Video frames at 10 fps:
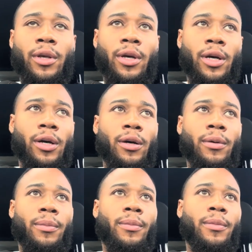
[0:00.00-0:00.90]

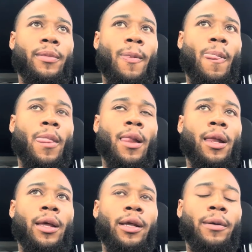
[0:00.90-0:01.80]

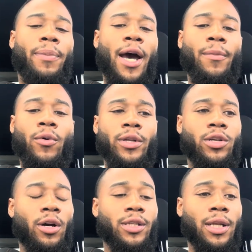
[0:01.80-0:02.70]
In the Bible, it
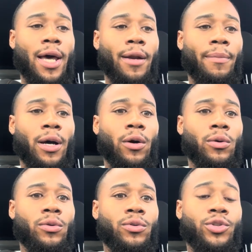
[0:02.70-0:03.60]
talks a lot about
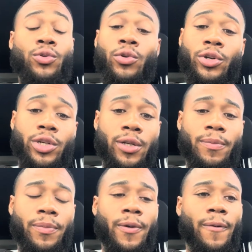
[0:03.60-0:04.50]
stewardship,
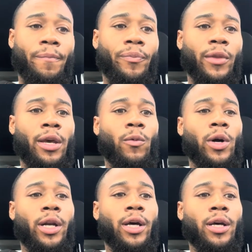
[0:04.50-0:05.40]
and
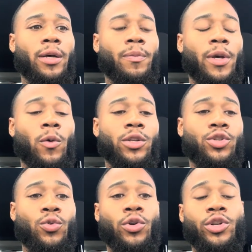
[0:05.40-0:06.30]
what
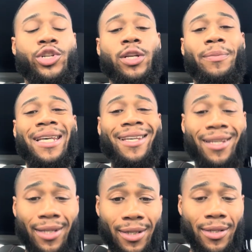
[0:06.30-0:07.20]
stewardship
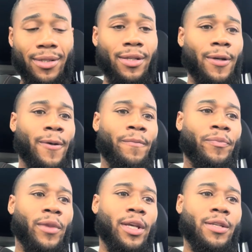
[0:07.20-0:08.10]
is
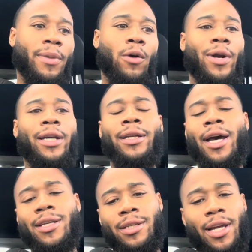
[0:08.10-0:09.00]
about
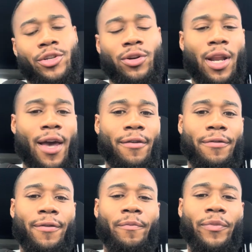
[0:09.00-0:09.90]
recognizing that your life
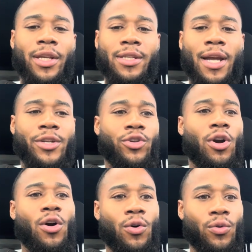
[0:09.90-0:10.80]
is not your
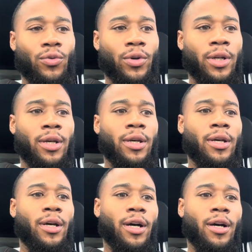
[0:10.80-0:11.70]
own,
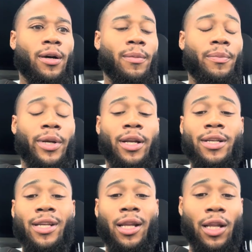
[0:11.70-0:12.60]
but it is
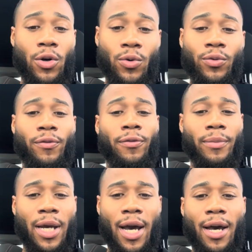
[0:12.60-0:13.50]
a loan from
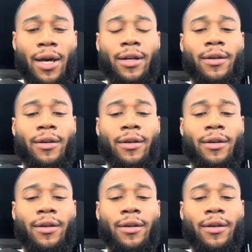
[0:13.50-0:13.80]
God.